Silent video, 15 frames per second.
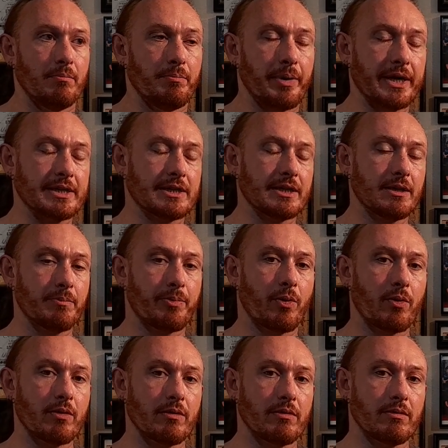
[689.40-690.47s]
but it's an
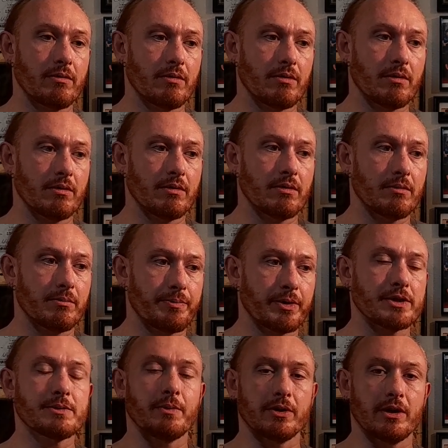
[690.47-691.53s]
important
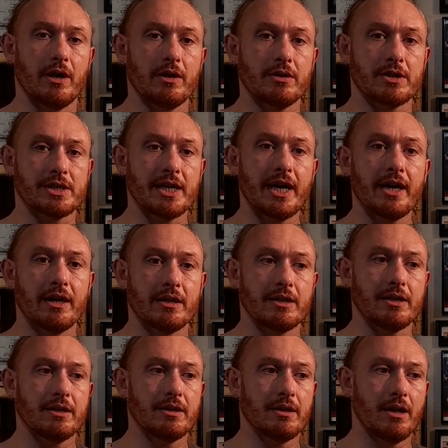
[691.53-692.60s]
principle to understand
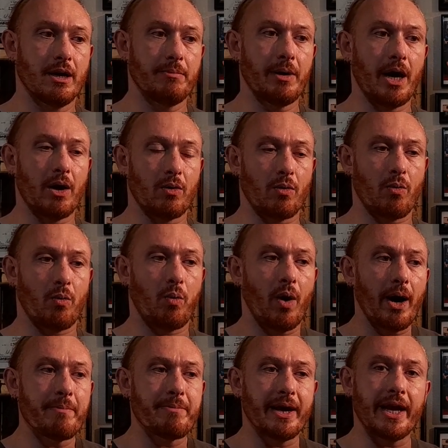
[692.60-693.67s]
about
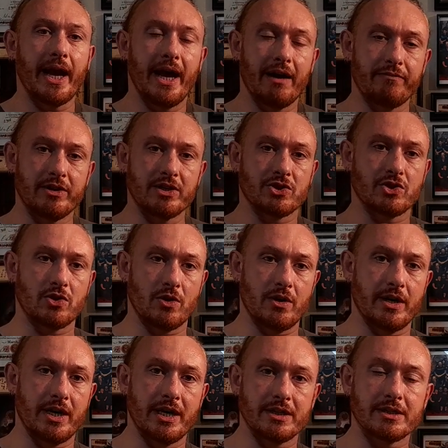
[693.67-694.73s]
why men have this
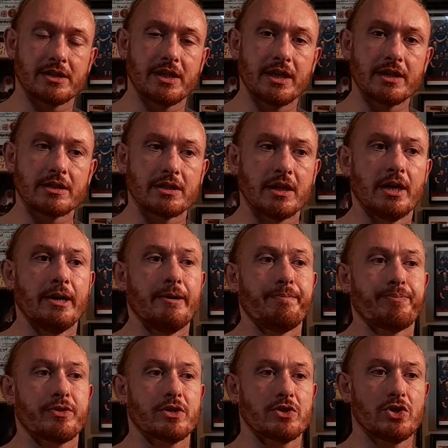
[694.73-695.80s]
certain instinct
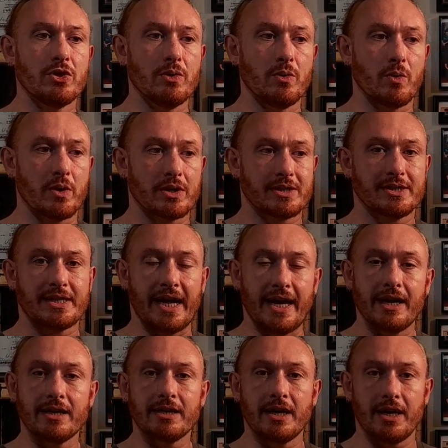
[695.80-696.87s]
to
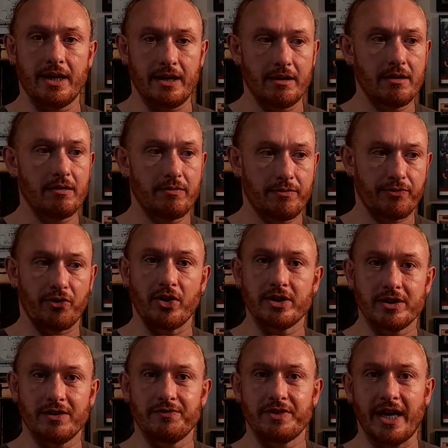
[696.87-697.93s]
stand in front
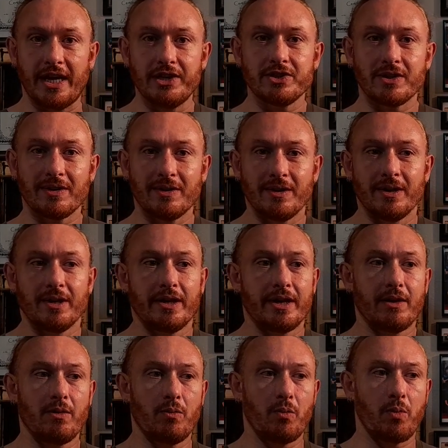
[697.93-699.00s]
of danger,
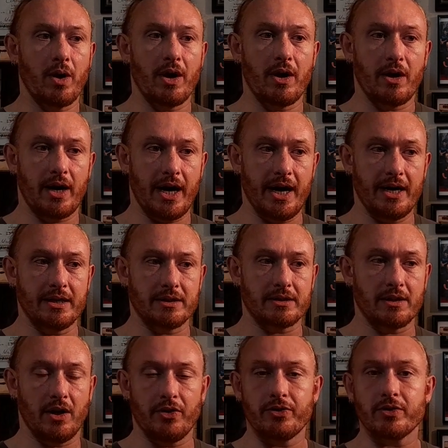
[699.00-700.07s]
whereas
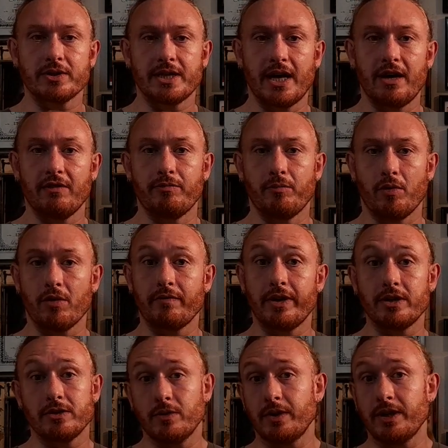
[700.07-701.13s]
others have more of a
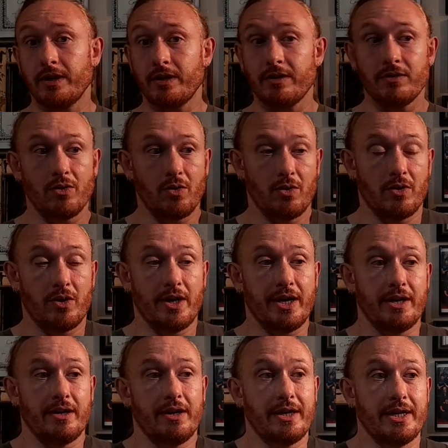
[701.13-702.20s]
duty or
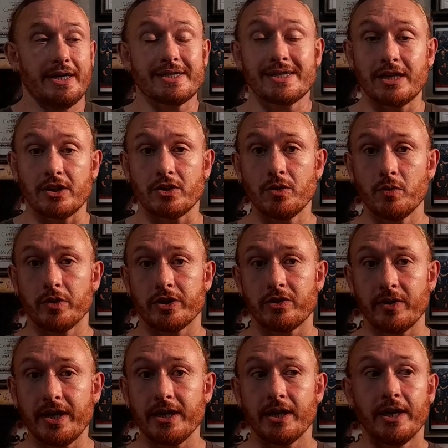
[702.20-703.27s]
an instinct to
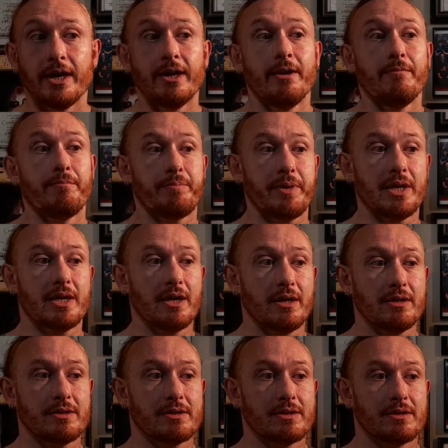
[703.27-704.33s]
retreat,
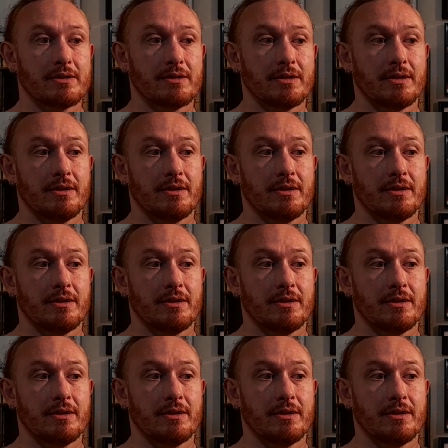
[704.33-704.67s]
because